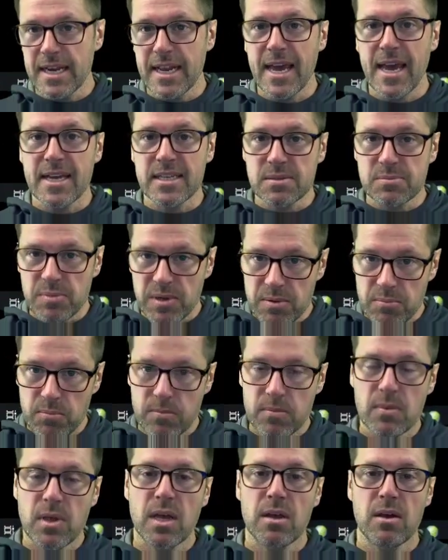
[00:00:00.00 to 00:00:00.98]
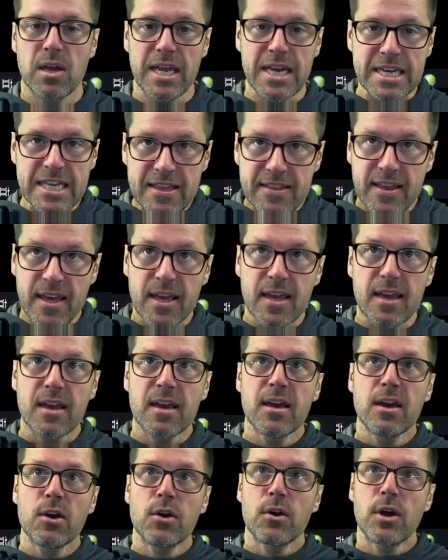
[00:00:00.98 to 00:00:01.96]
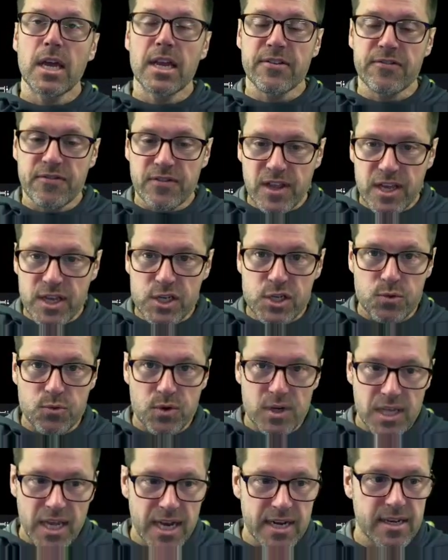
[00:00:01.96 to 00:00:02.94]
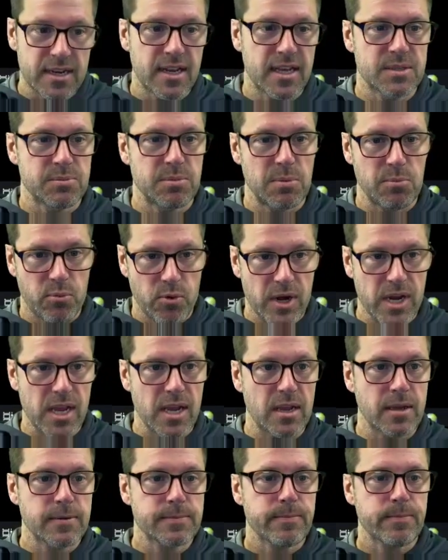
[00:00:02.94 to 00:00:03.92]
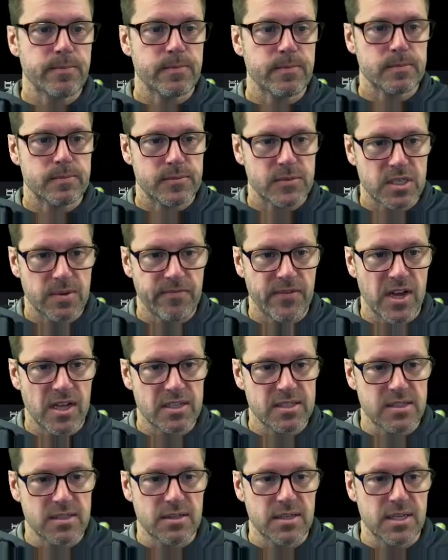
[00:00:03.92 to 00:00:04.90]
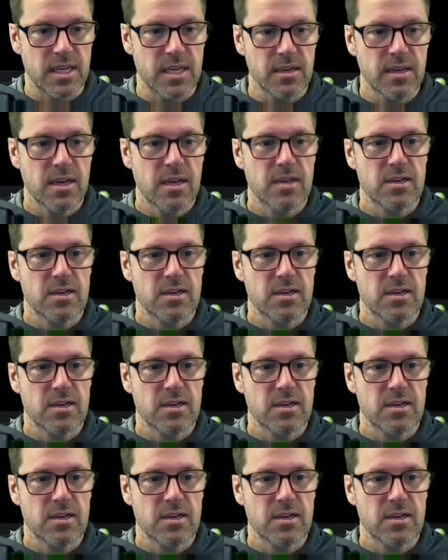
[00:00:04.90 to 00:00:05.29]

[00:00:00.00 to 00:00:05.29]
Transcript: It has been anything inflation-related has been bringing some volatility.